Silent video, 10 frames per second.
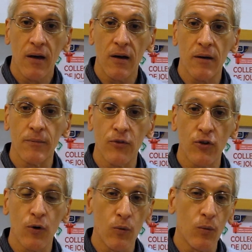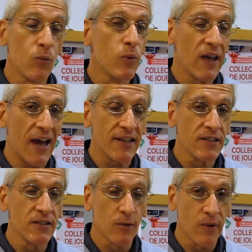Um, so we had to
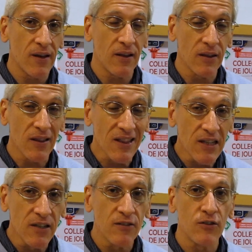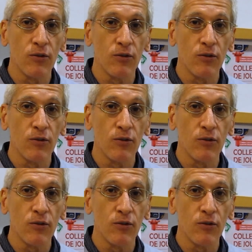deal with at least